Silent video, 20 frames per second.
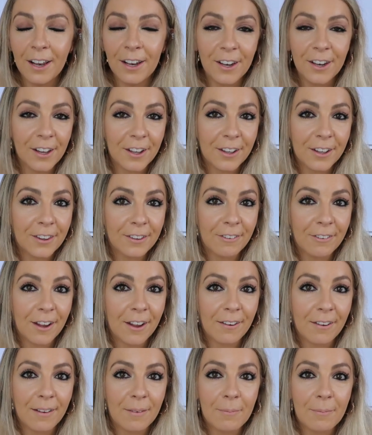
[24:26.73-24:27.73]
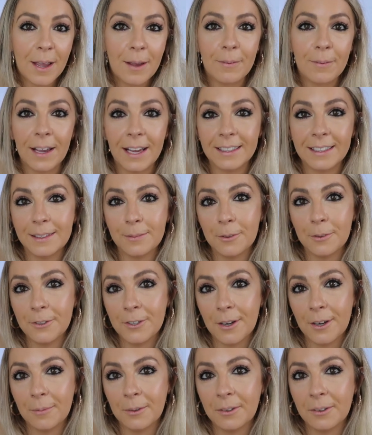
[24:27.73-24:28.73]
look through and maybe add some
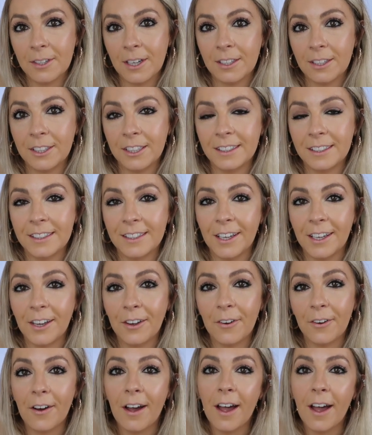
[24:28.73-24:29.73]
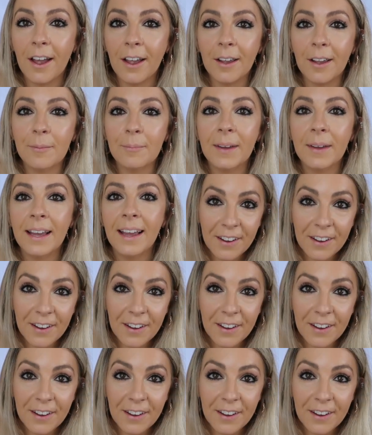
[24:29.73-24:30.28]
autumnal touches to your home.